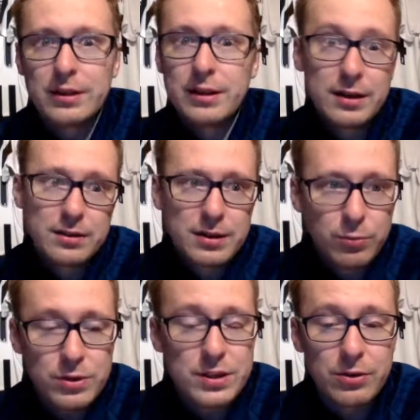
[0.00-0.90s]
yeah, he
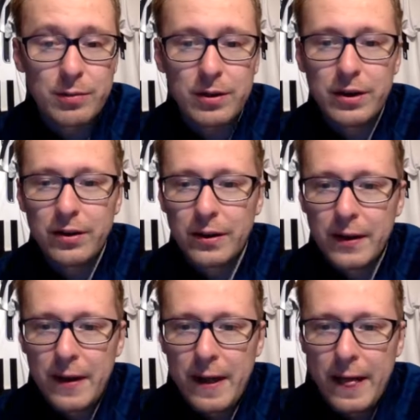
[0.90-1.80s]
was a great player.
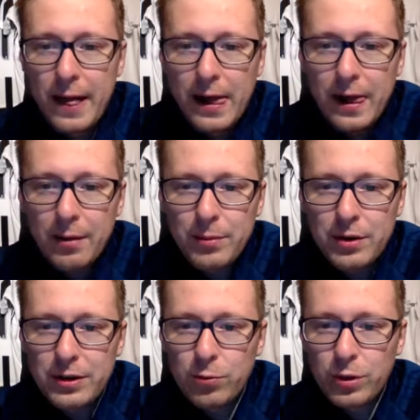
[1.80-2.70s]

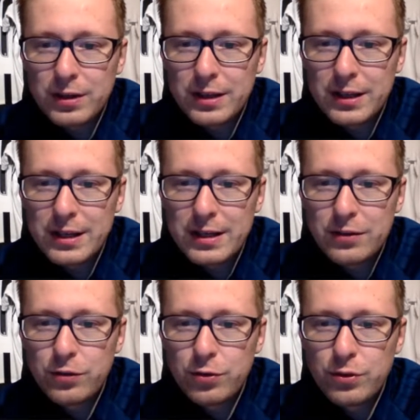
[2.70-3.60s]
Mirgan, what
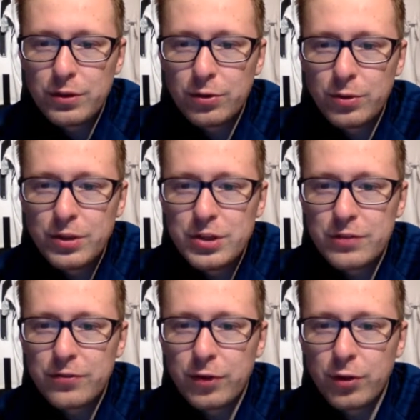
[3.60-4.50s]
league do the
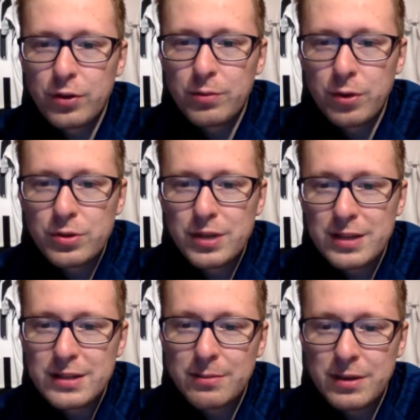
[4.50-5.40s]
Norwegians follow the most?
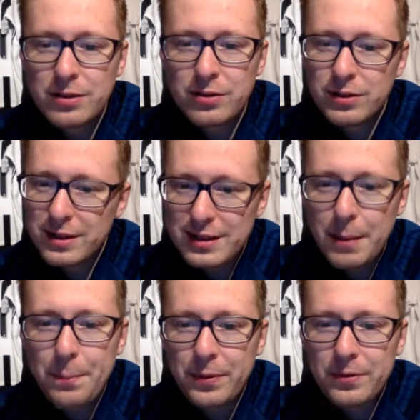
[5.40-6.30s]
And Samir,
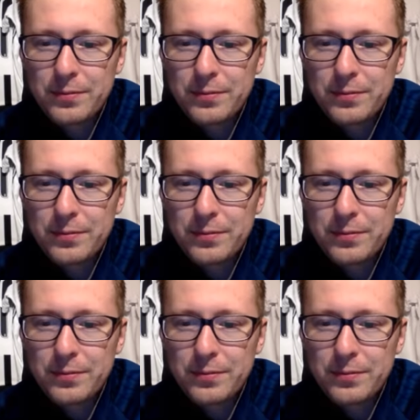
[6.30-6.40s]
yep.